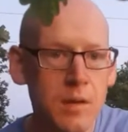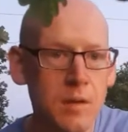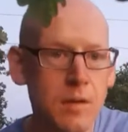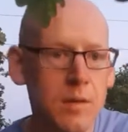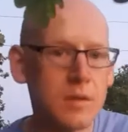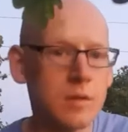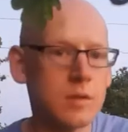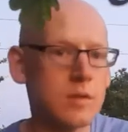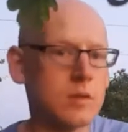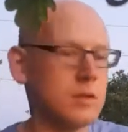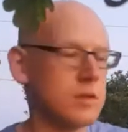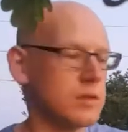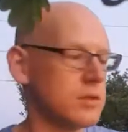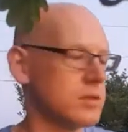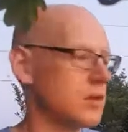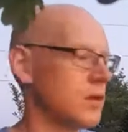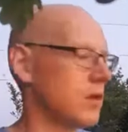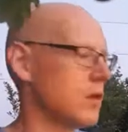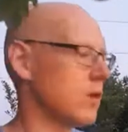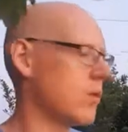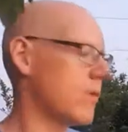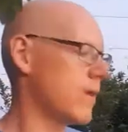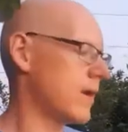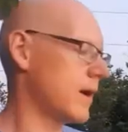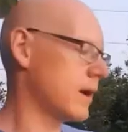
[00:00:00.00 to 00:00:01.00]
I'm sure it's not
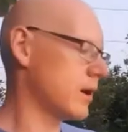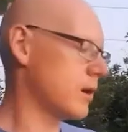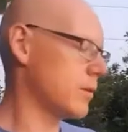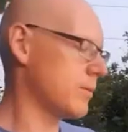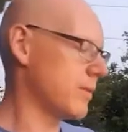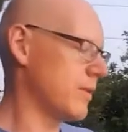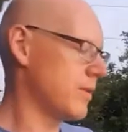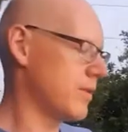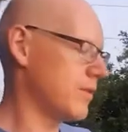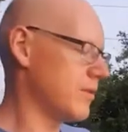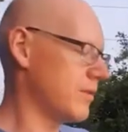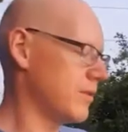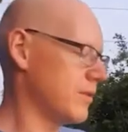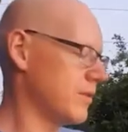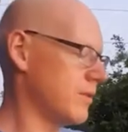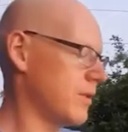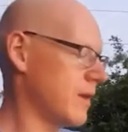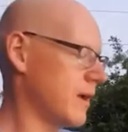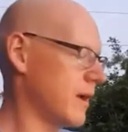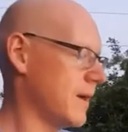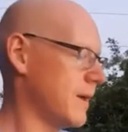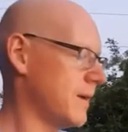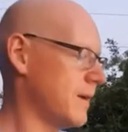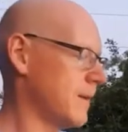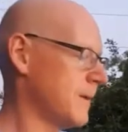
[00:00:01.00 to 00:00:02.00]
quite coming through
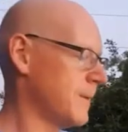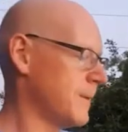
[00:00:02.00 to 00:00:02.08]
that.